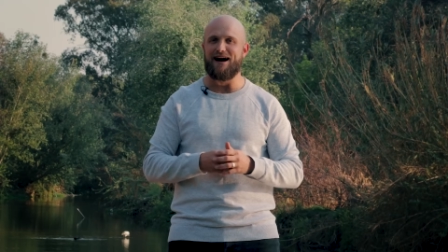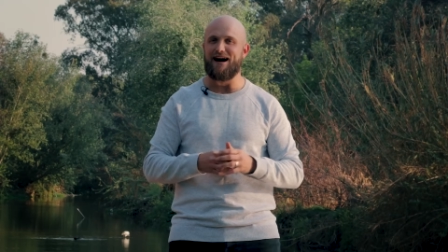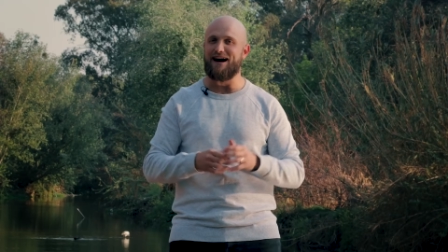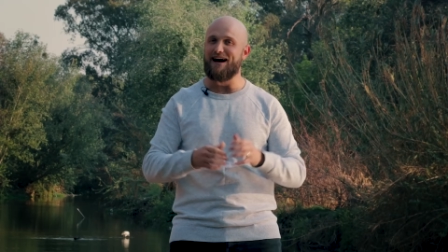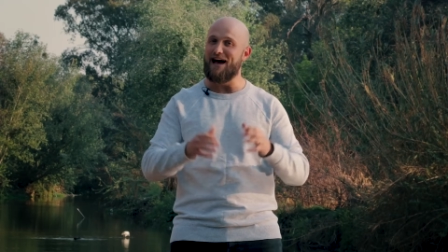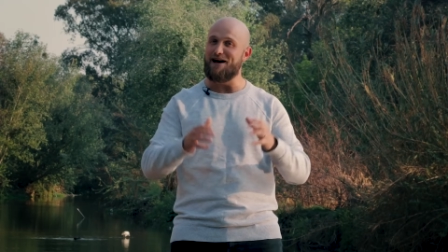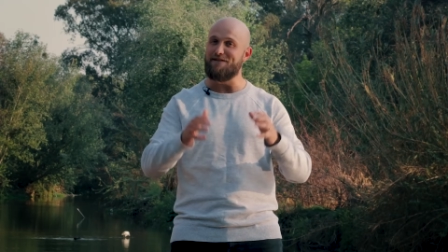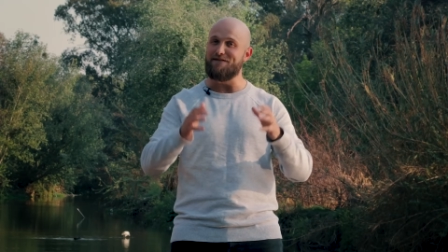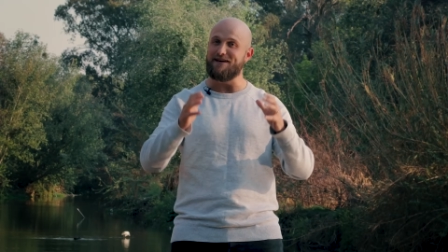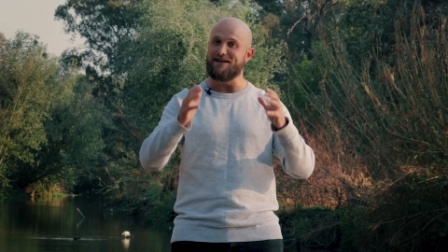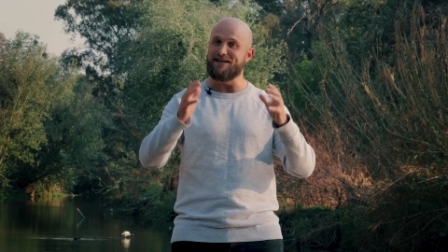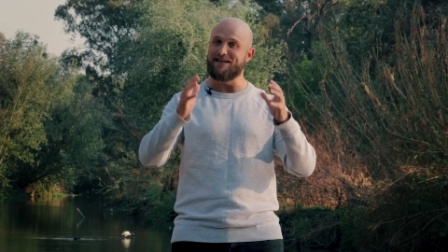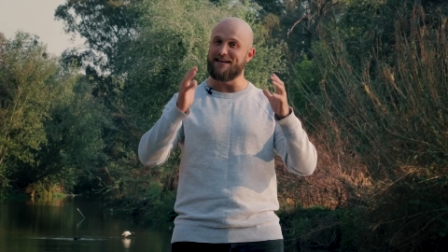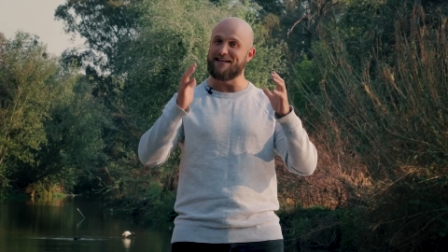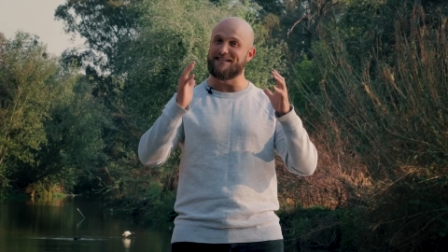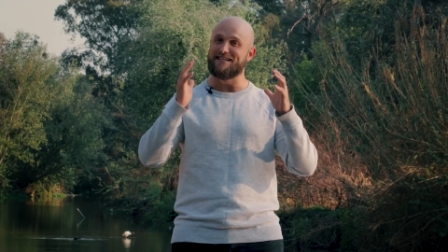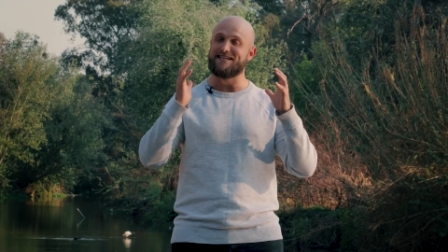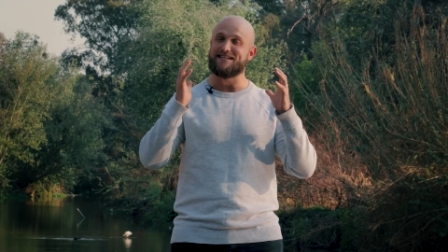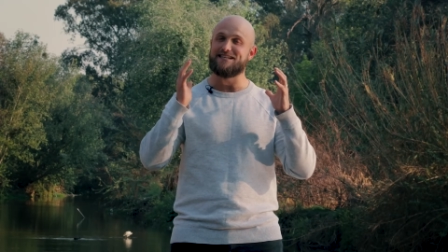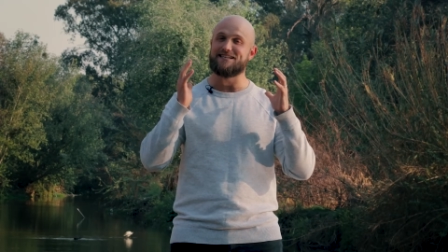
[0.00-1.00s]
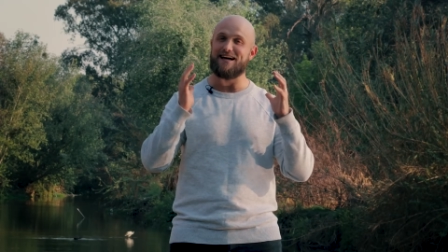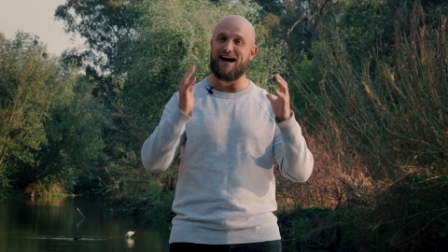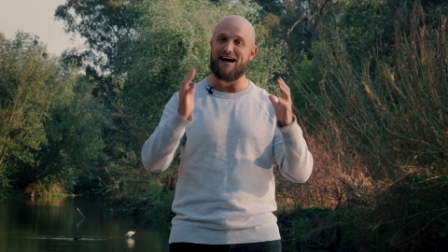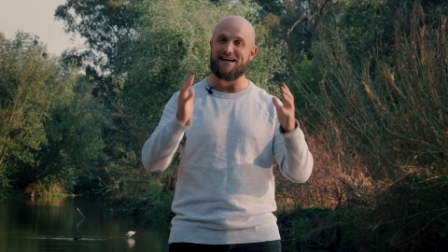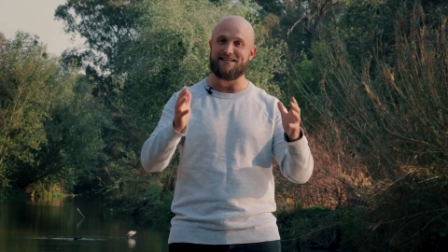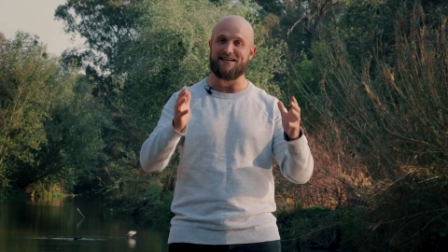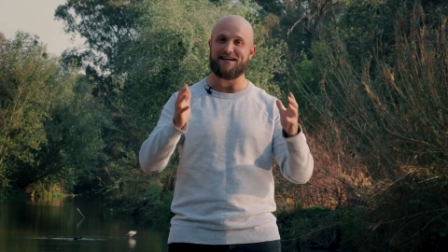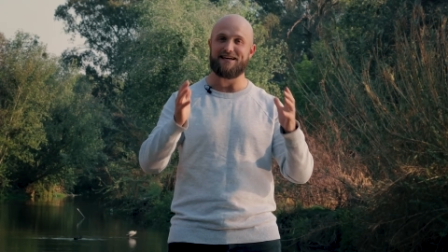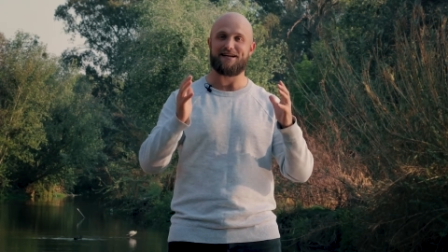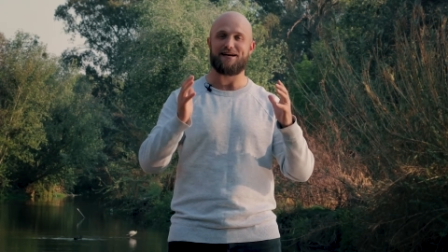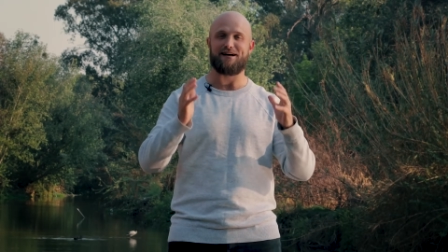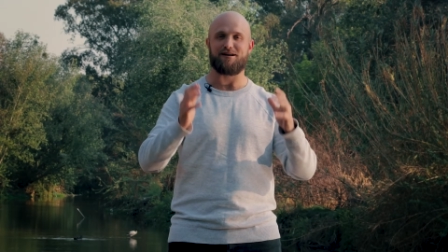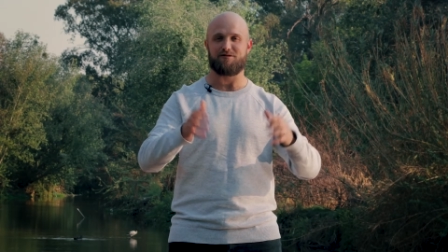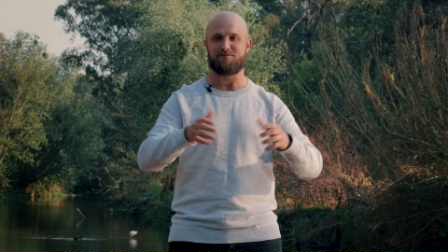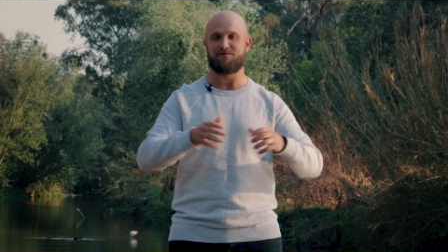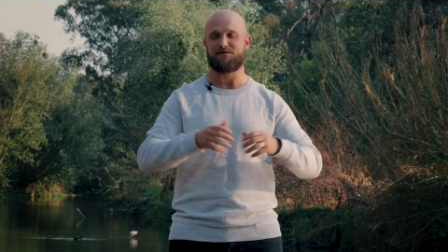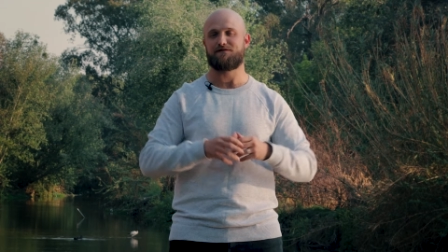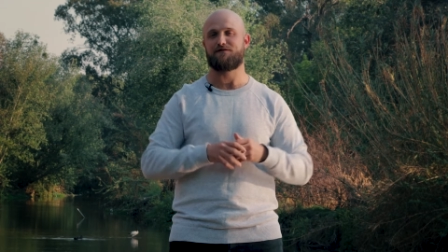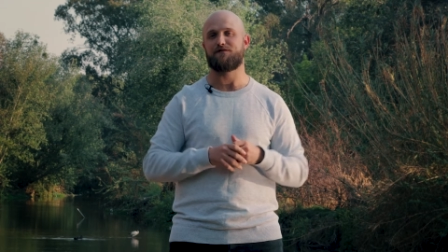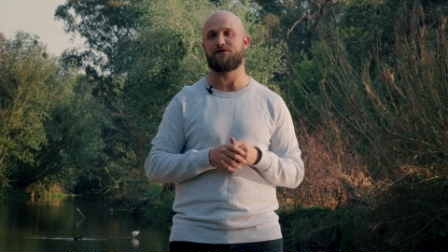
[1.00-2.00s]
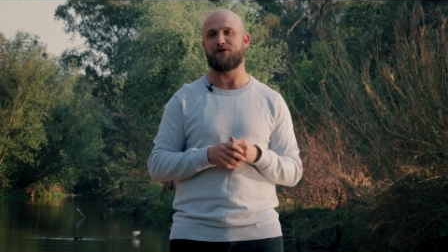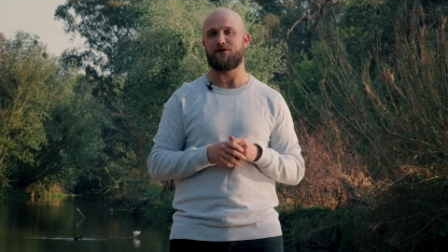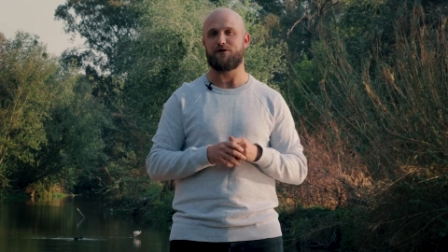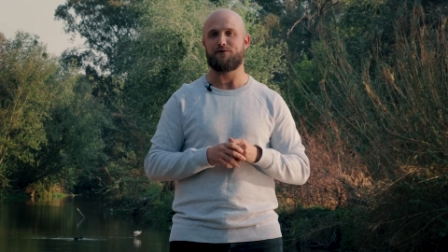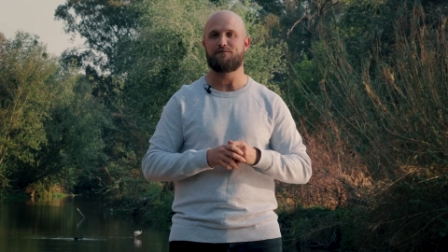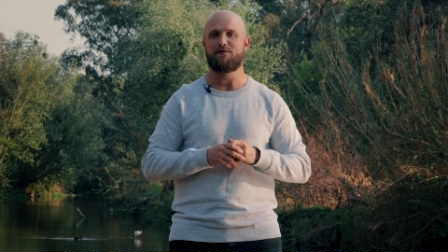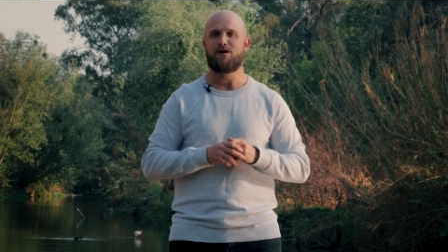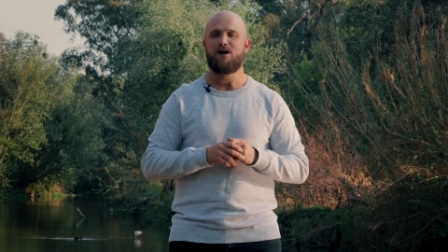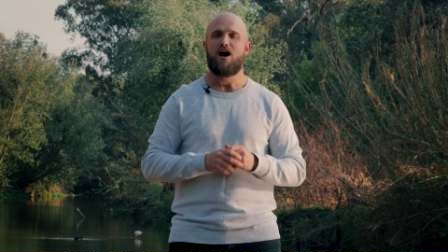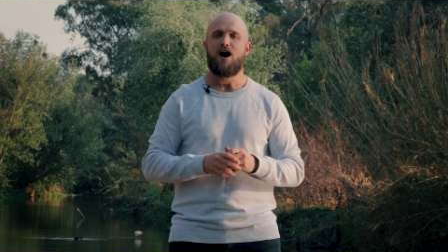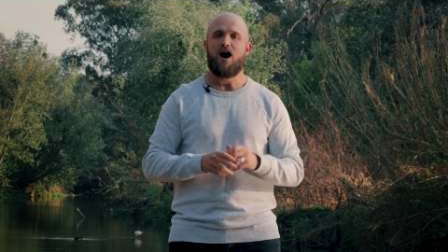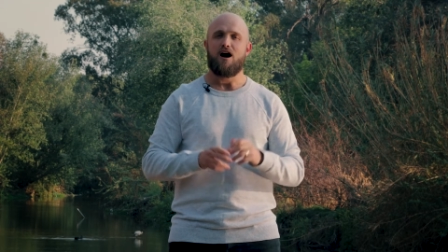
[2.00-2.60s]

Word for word: I have an exciting announcement for you.